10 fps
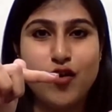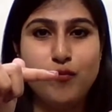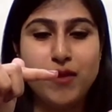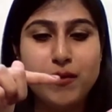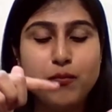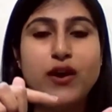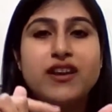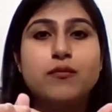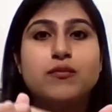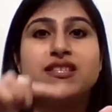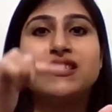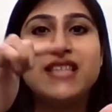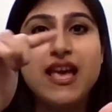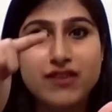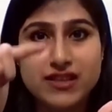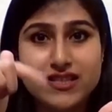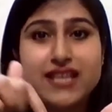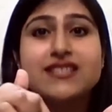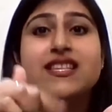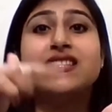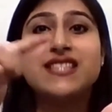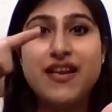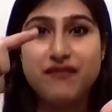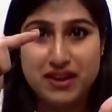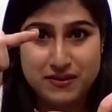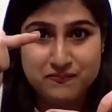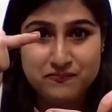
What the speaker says: or maybe point number 7, 6 and 7.